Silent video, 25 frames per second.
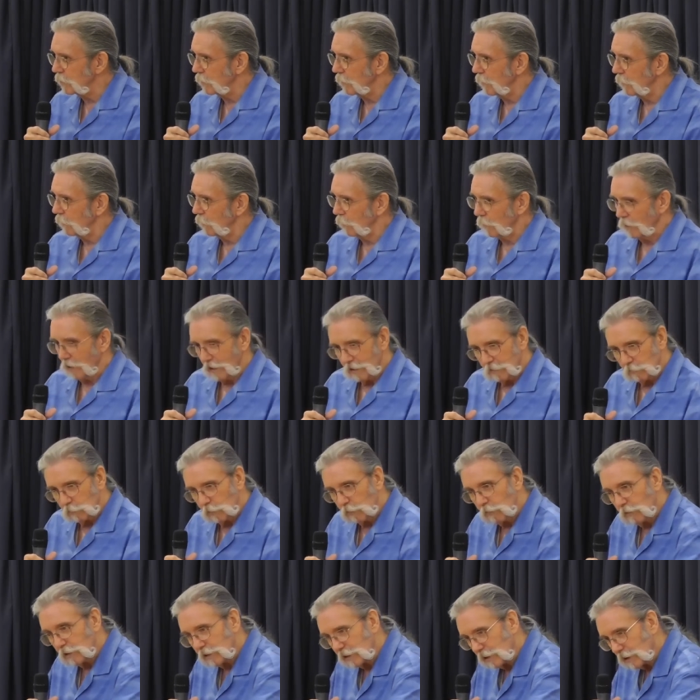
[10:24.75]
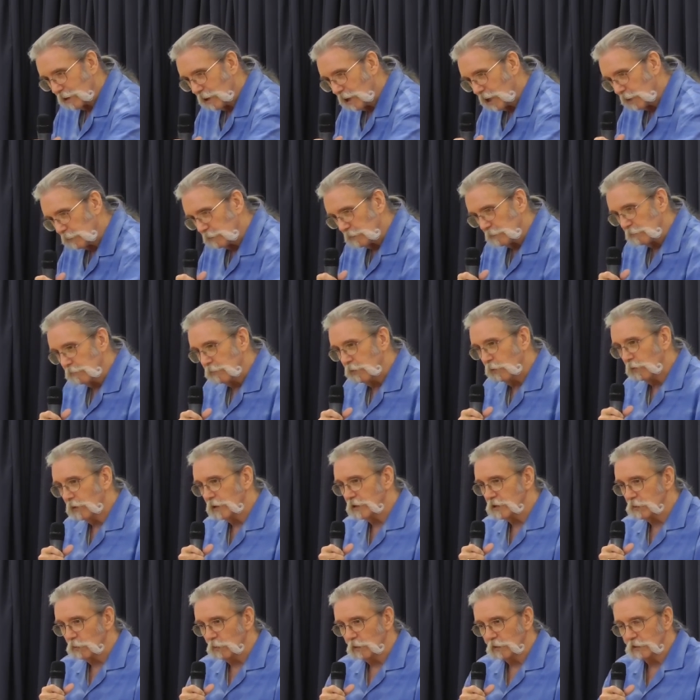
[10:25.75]
So we went and got him and
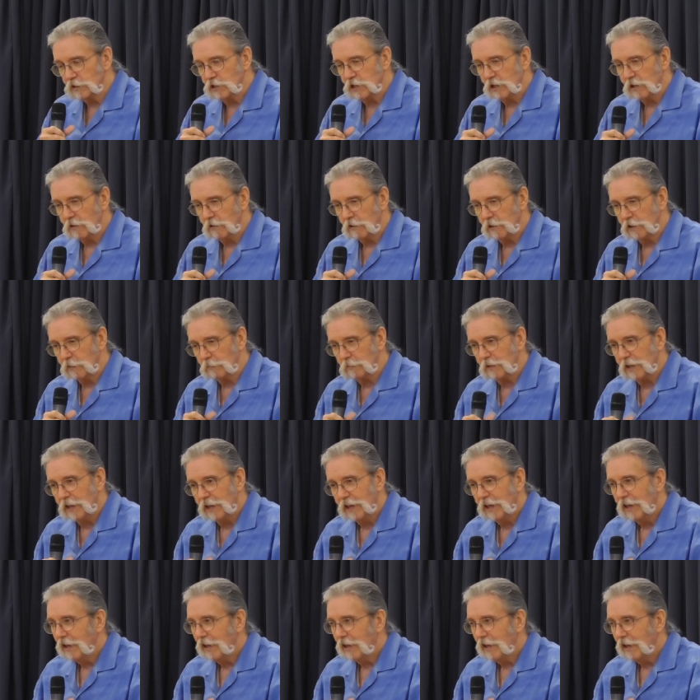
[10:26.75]
pulled his wheelchair up.